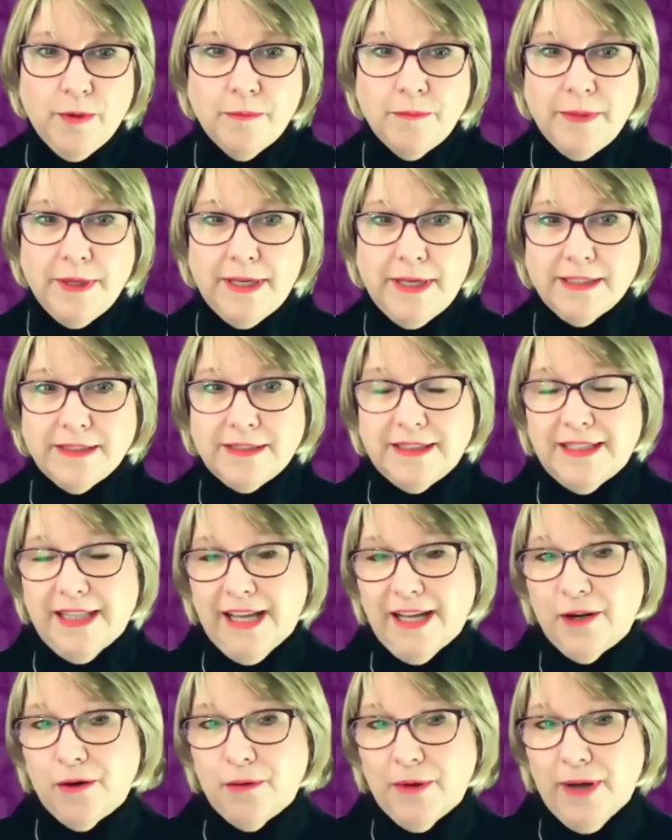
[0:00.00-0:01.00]
because
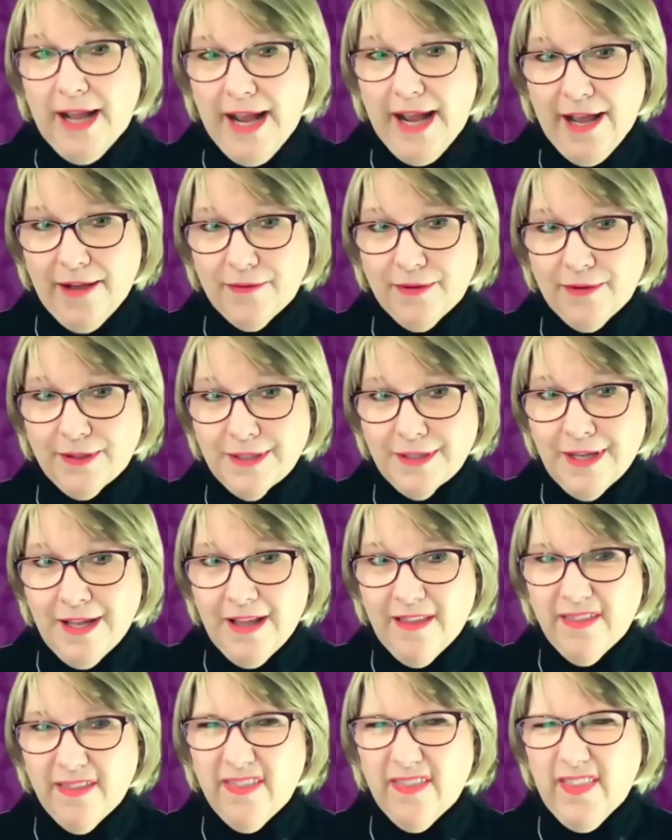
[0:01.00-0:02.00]
they don't have it.
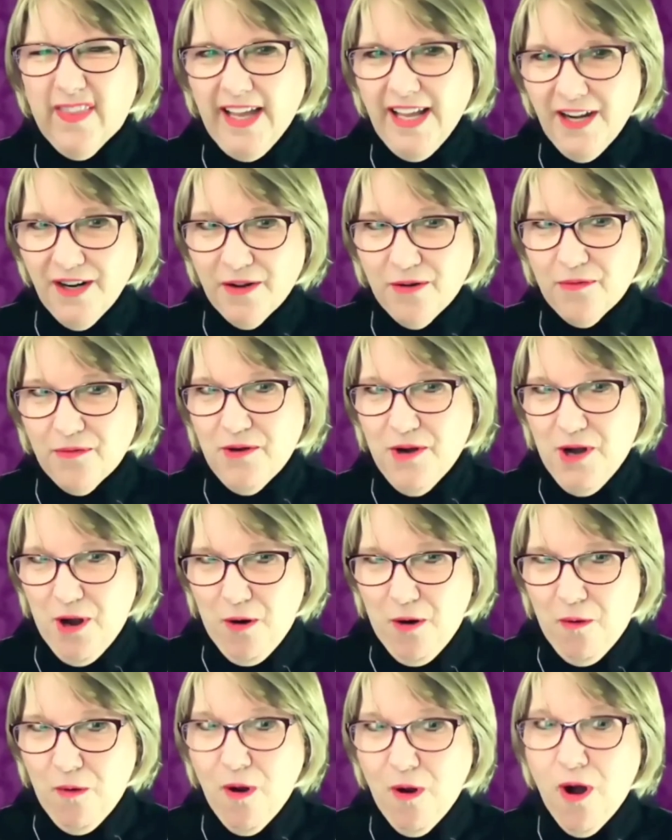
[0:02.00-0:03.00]
They don't know
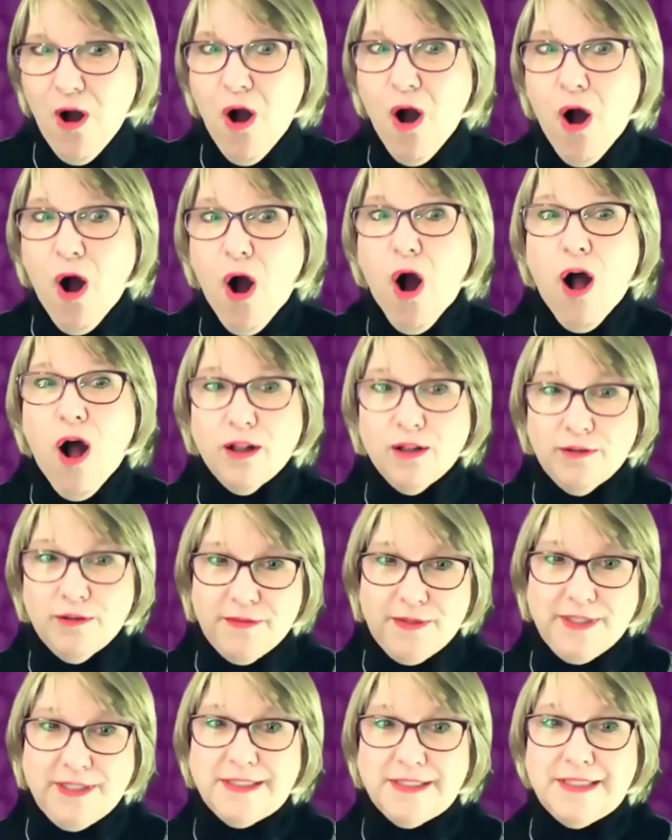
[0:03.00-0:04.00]
all of
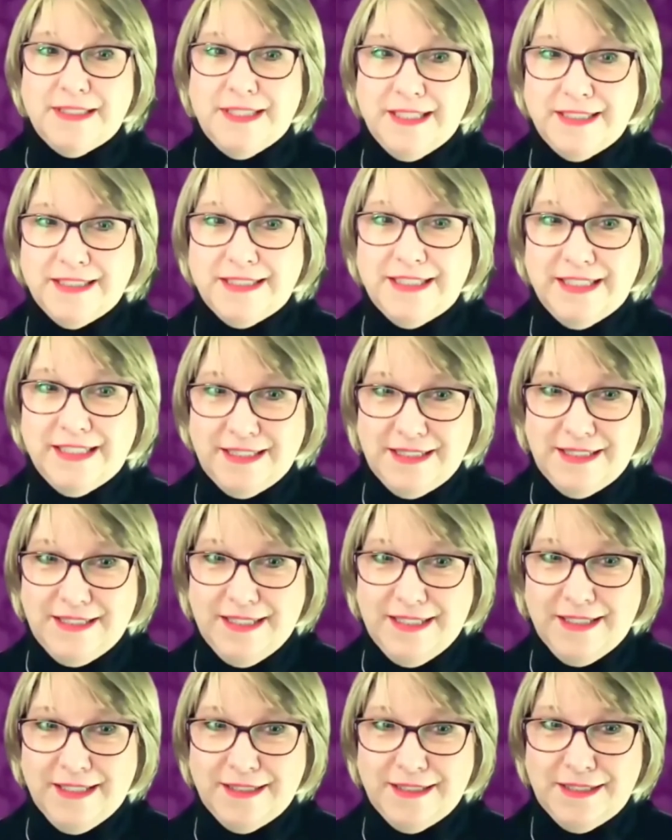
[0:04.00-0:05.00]
these things
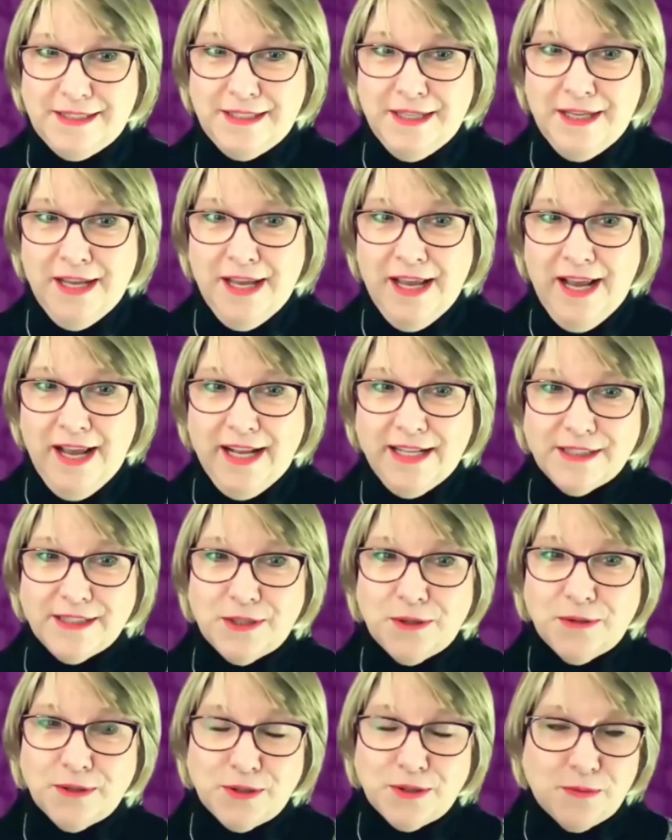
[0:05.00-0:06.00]
exist. And
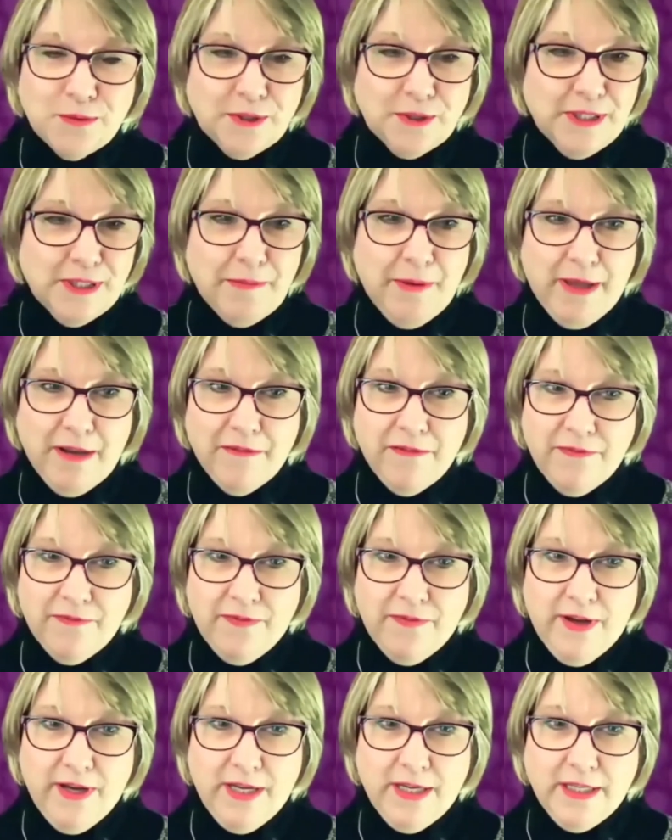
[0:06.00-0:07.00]
so it's really been
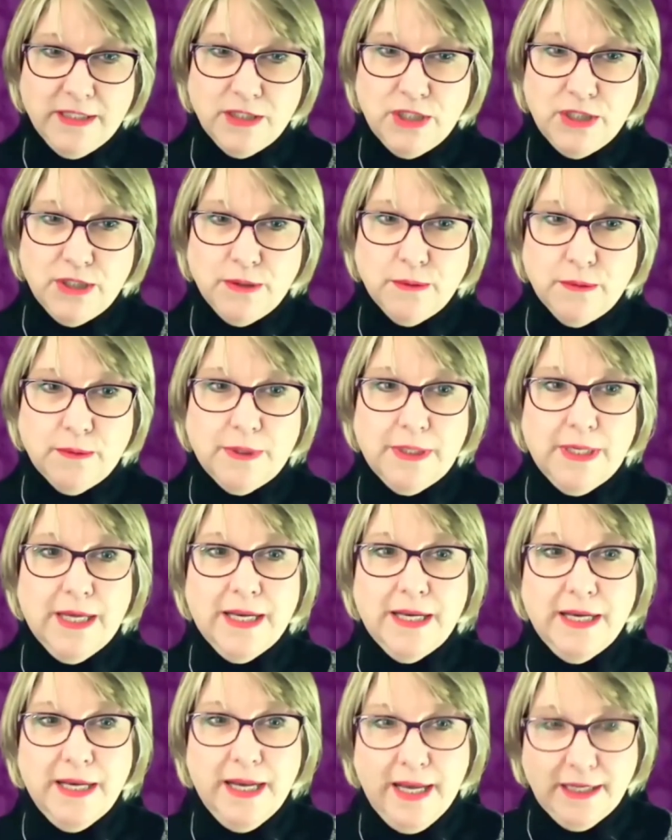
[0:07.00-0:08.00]
fun to
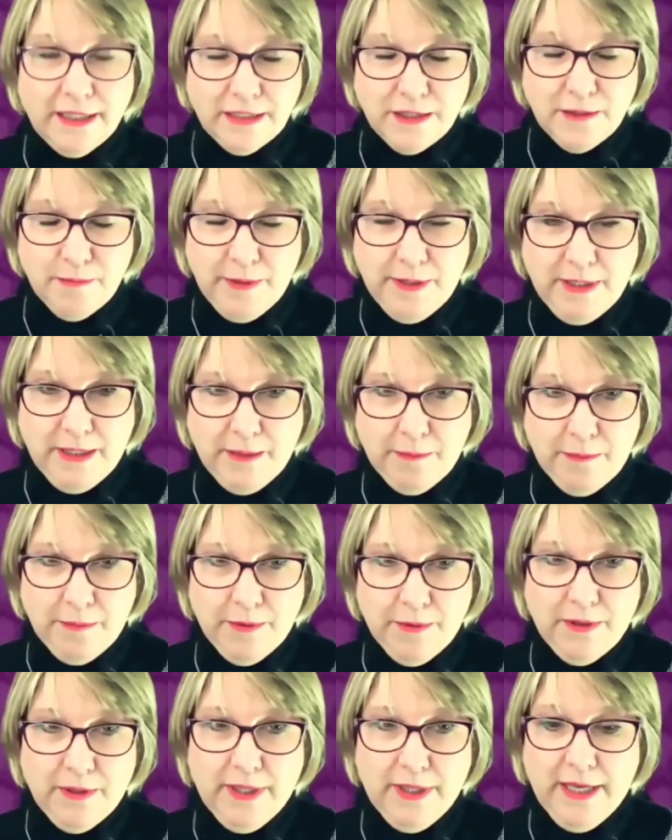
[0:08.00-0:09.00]
connect
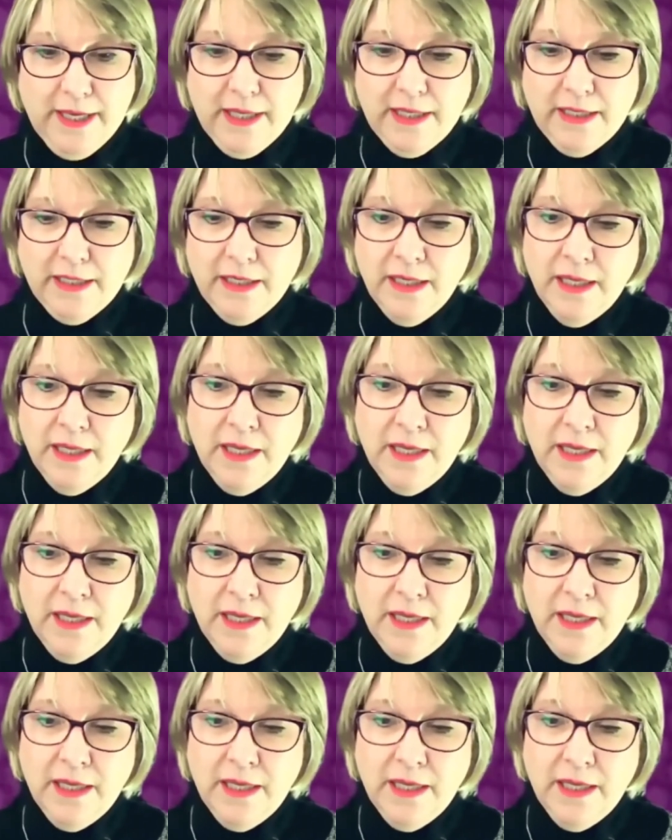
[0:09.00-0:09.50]
people and